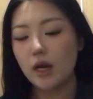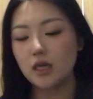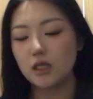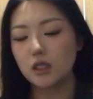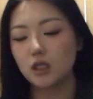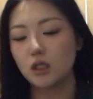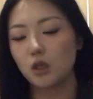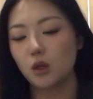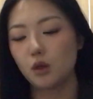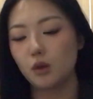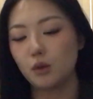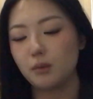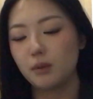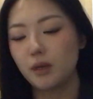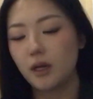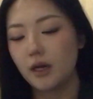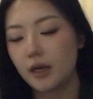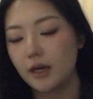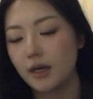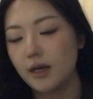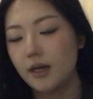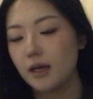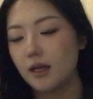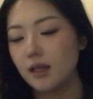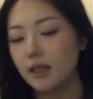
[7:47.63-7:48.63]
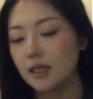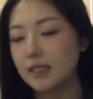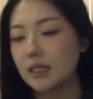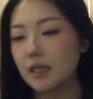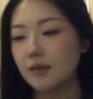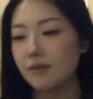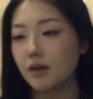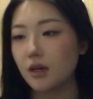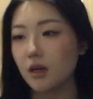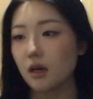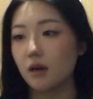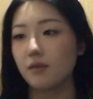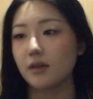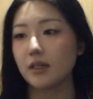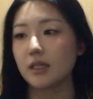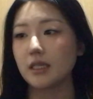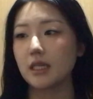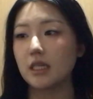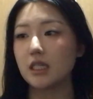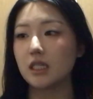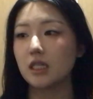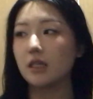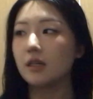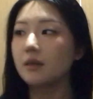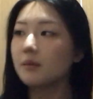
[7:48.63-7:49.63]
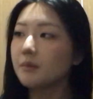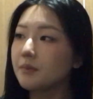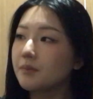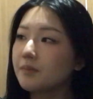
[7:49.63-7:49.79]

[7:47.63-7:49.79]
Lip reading: so let's have a conversation.